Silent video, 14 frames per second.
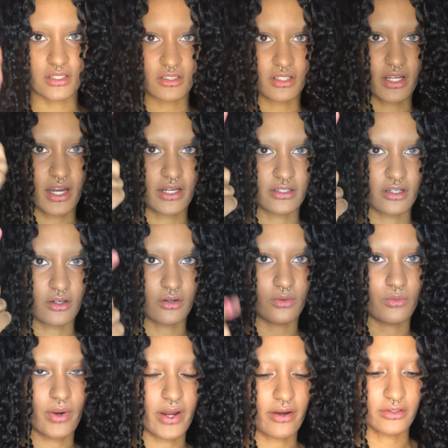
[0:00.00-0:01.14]
so that I know
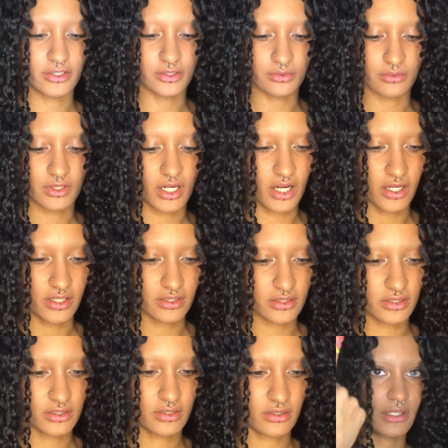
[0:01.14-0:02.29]
where to
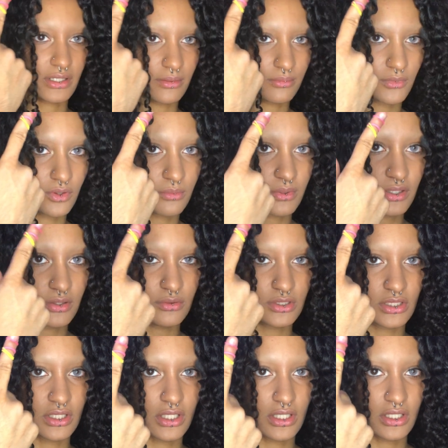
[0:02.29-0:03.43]
cut. And I'm gonna be
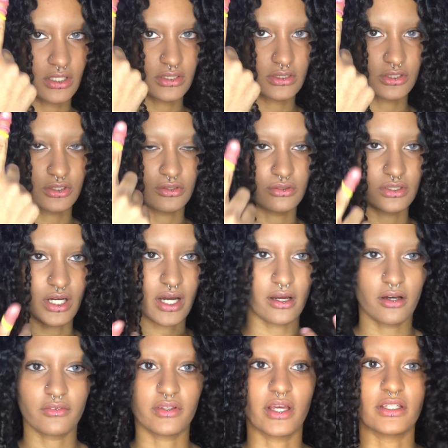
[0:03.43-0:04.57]
using these to tie
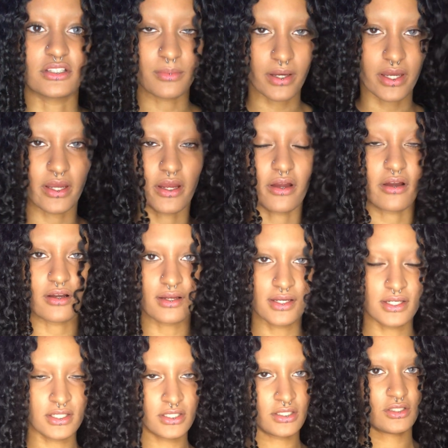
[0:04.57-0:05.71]
off the ends of my hair
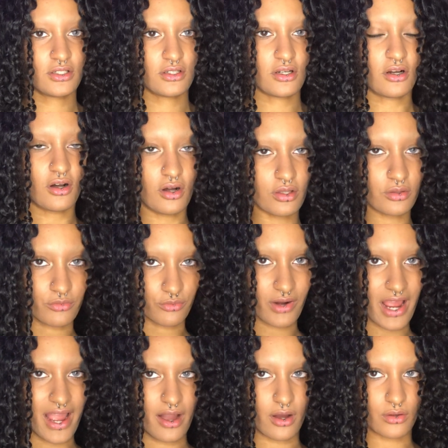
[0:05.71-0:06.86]
all
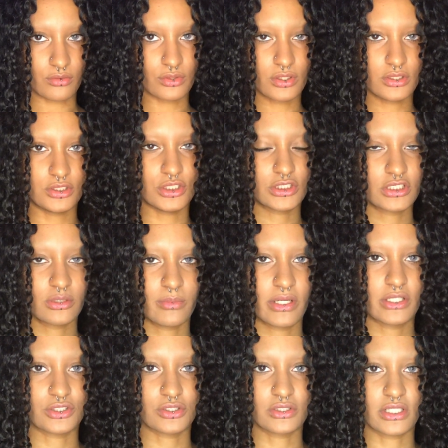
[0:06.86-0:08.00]
around, just to make
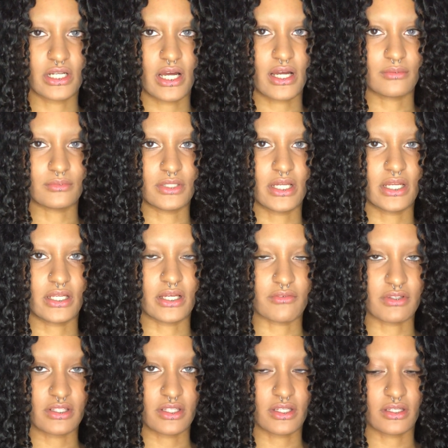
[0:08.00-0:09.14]
sure that I'm getting
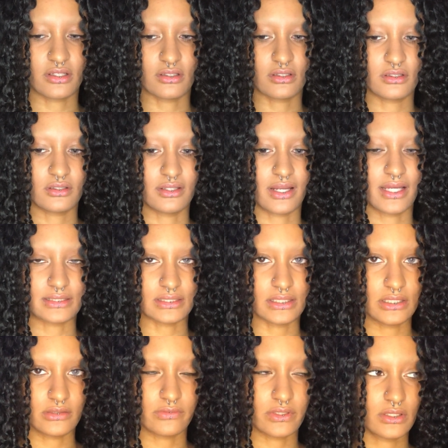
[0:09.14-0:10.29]
everything nice and
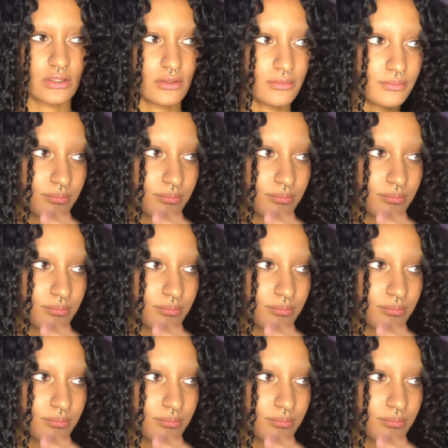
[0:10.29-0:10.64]
even,